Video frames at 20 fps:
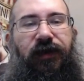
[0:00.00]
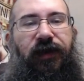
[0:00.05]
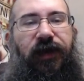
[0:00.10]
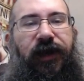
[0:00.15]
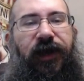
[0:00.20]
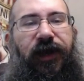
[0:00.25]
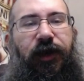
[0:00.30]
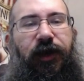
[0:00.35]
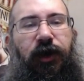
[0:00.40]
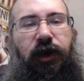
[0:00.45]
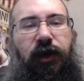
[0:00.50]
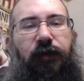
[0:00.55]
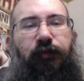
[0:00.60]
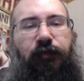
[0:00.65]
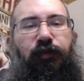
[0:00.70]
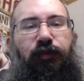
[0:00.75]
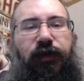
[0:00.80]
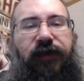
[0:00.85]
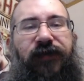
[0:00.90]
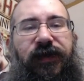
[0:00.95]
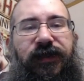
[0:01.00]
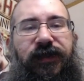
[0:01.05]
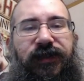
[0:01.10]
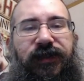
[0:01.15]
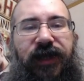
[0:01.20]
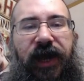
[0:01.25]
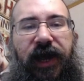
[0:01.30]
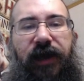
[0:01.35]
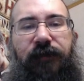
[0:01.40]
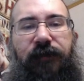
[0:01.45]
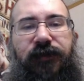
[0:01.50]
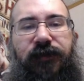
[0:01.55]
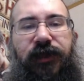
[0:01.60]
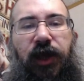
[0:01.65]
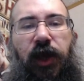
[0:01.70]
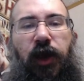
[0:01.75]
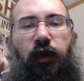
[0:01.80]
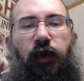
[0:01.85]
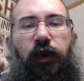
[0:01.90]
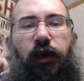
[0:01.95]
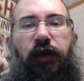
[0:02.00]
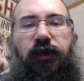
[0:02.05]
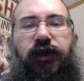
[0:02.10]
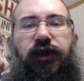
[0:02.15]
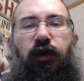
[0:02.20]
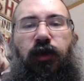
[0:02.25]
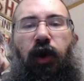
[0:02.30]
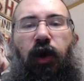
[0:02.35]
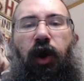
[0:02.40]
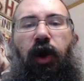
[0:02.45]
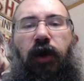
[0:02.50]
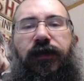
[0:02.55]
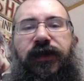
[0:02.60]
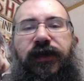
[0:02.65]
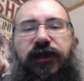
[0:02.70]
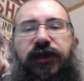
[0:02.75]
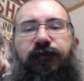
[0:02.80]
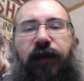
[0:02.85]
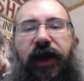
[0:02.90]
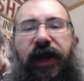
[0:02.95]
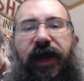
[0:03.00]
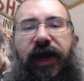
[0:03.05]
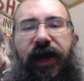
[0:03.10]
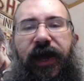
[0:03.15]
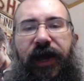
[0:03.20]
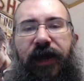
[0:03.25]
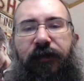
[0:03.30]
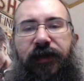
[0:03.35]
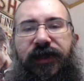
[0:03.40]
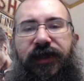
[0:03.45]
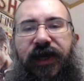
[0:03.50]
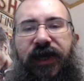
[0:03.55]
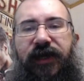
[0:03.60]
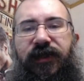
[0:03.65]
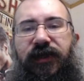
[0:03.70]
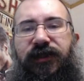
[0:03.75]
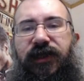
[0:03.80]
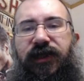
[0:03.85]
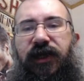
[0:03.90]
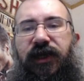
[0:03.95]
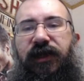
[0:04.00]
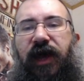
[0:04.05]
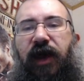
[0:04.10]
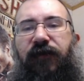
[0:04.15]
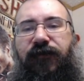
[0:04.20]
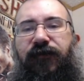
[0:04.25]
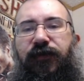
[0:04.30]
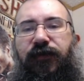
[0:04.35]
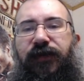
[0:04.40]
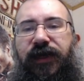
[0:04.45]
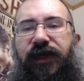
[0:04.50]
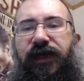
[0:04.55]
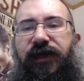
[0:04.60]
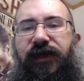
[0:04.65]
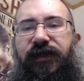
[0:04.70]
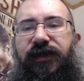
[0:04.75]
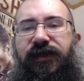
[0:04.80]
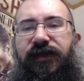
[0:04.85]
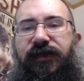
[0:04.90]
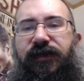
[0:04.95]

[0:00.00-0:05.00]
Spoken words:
In our previous games, we would do all this by hand, but that doesn't allow for the